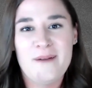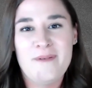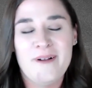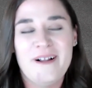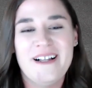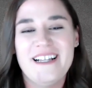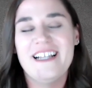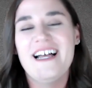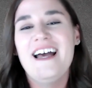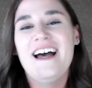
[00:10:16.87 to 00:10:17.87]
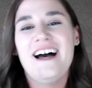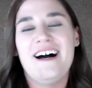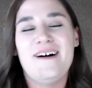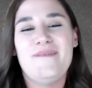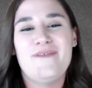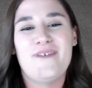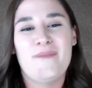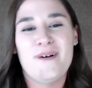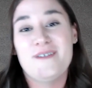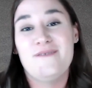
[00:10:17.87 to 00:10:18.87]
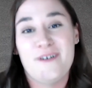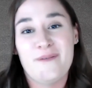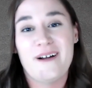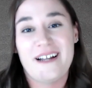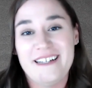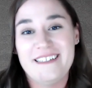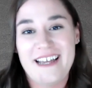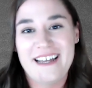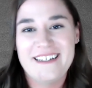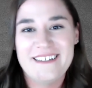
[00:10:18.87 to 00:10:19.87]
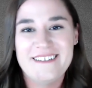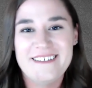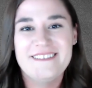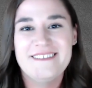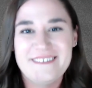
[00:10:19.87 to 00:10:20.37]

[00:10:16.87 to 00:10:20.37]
bubble for most of your working day.